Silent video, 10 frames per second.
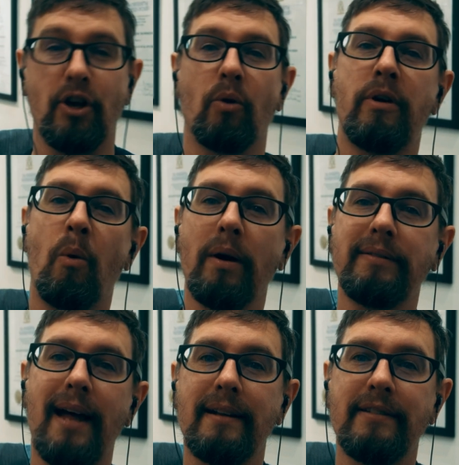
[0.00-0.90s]
know what
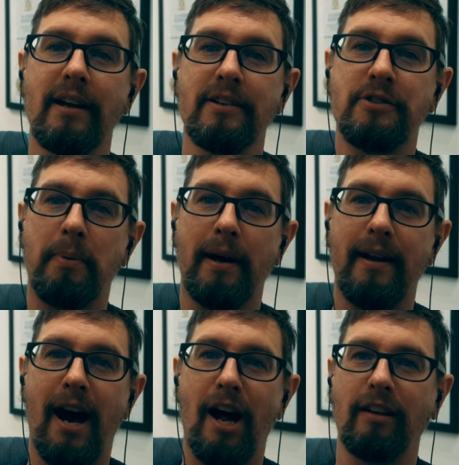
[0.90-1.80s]
that does, but
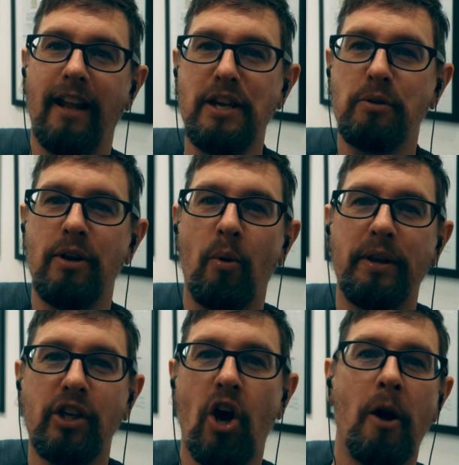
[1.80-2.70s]
I'll let you know in the
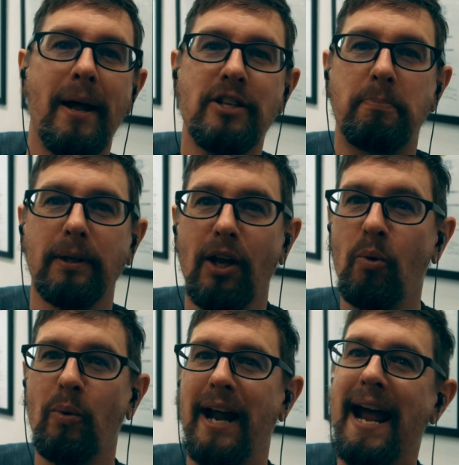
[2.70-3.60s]
comments below
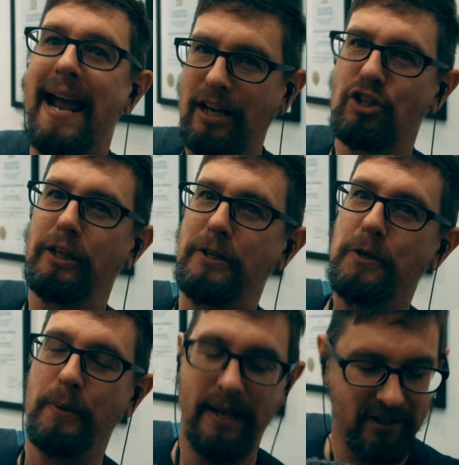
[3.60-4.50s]
when I actually do
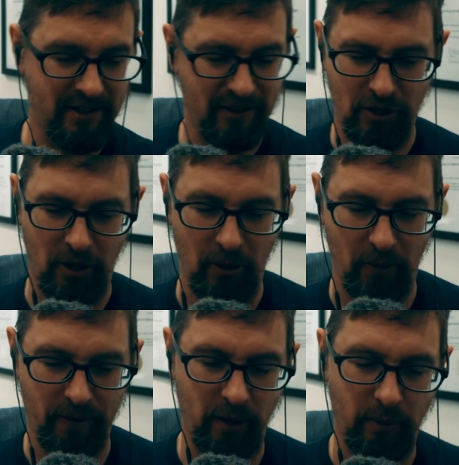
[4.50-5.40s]
this. So
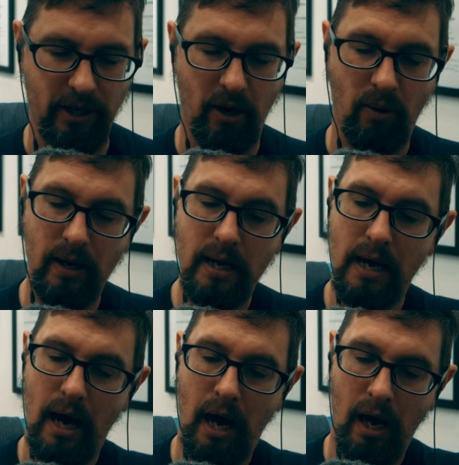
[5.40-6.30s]
there we go.
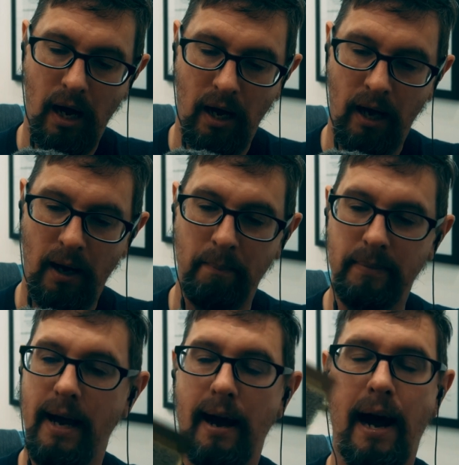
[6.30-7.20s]

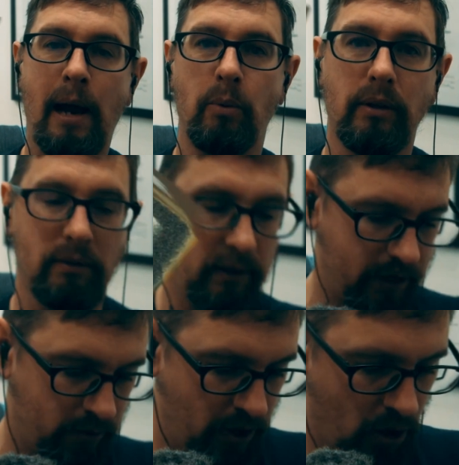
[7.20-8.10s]
Yeah, I will let
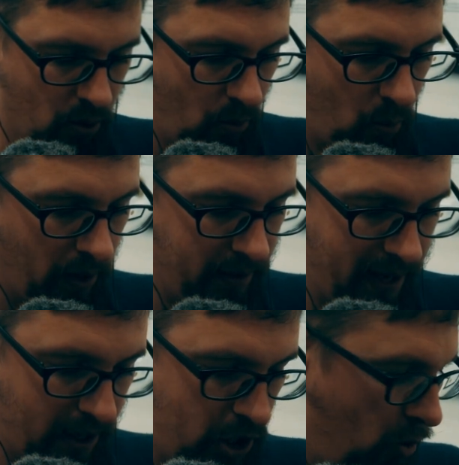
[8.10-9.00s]
you know what
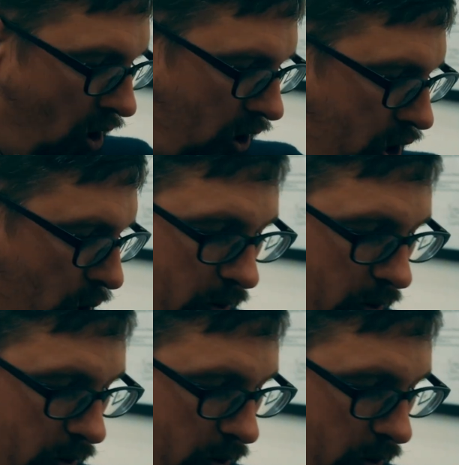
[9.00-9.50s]
that QR code